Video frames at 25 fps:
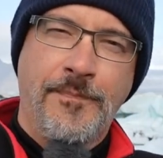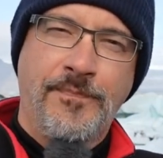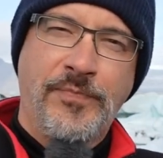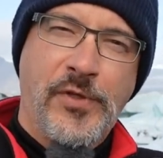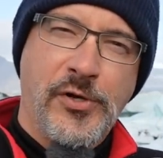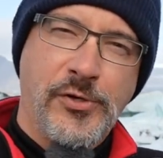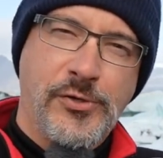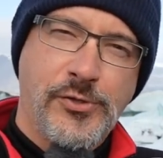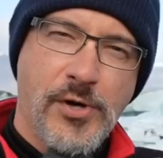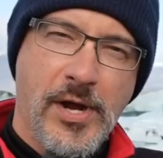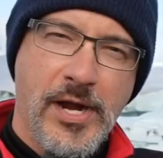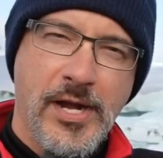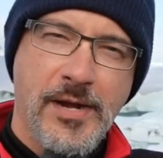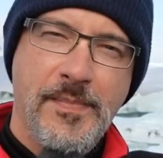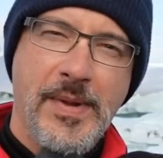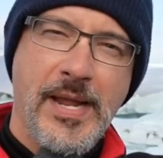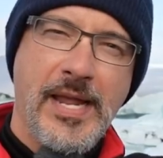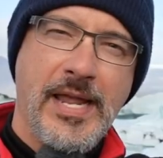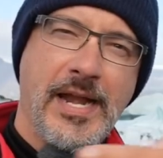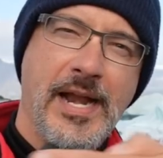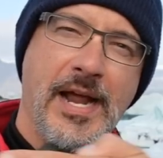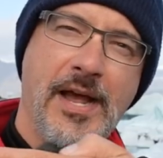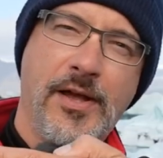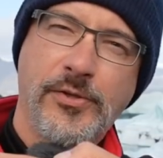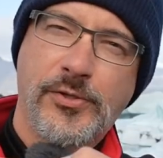They're trying to
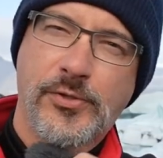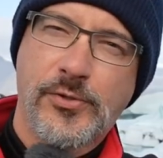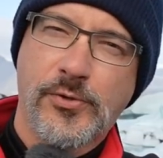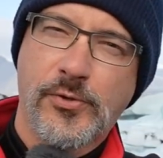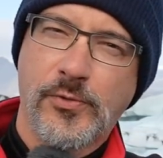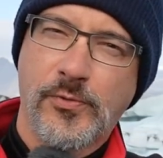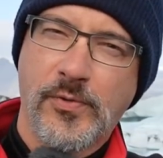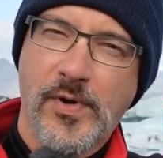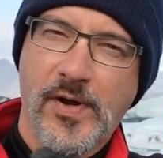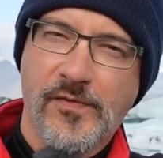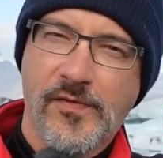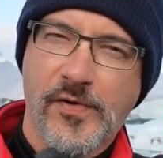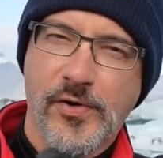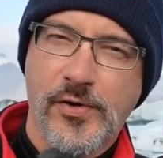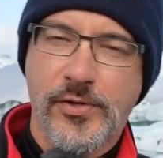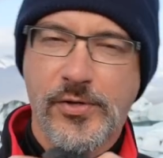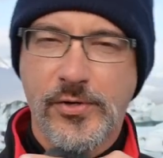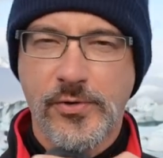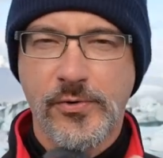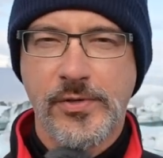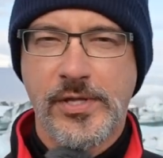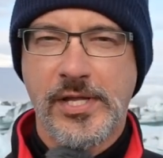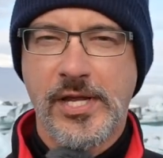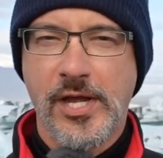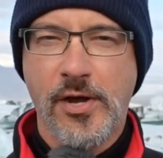make it out through a river
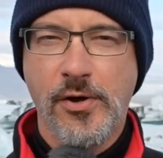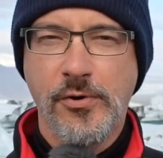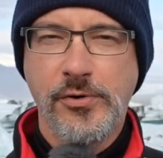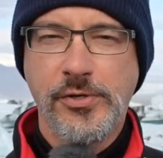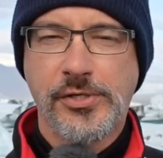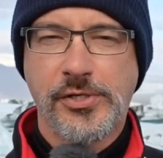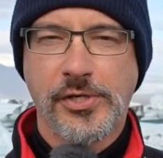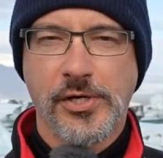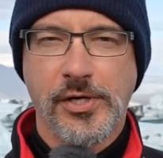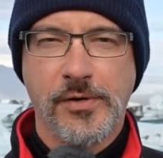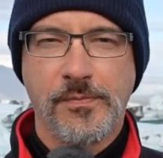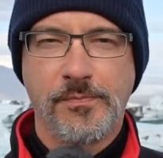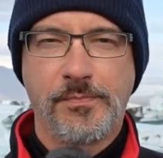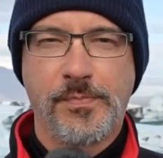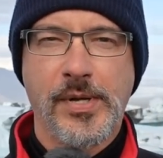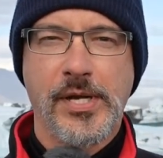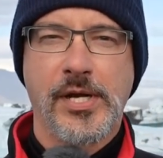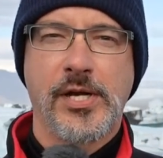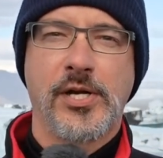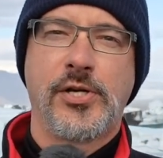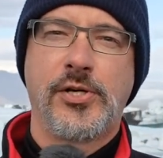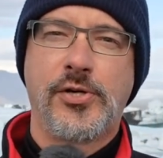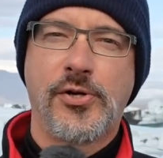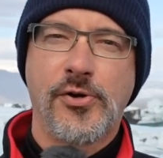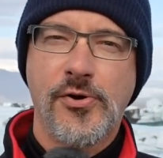through the ocean,
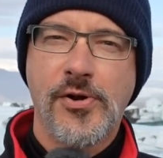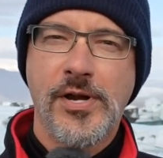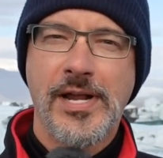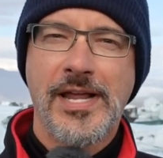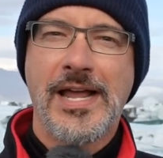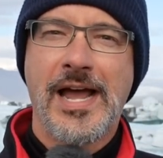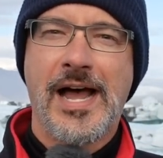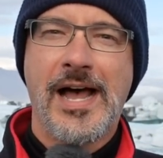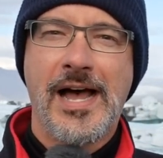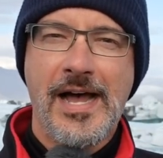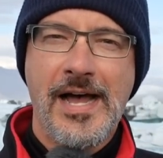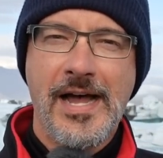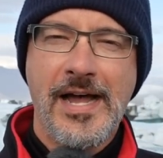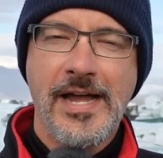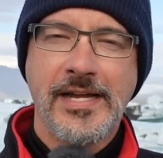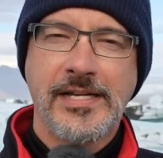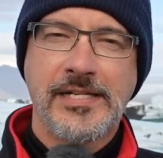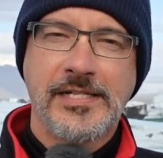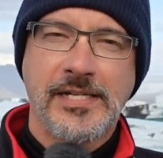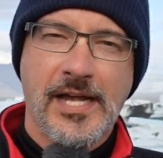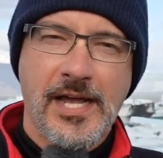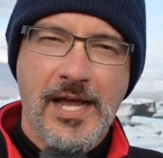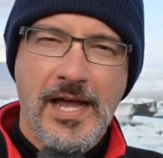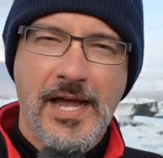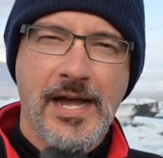but during high
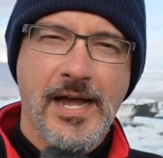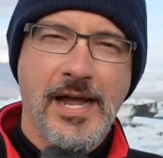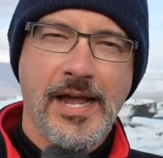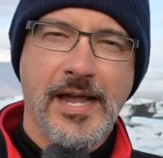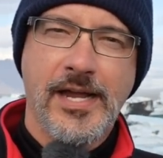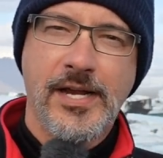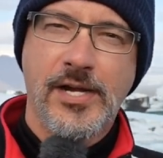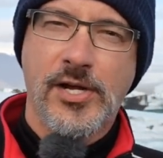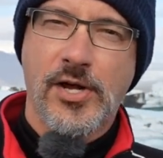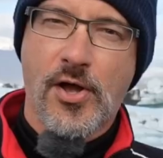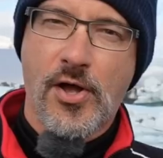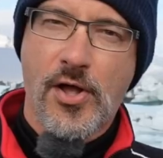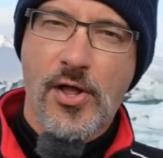tide,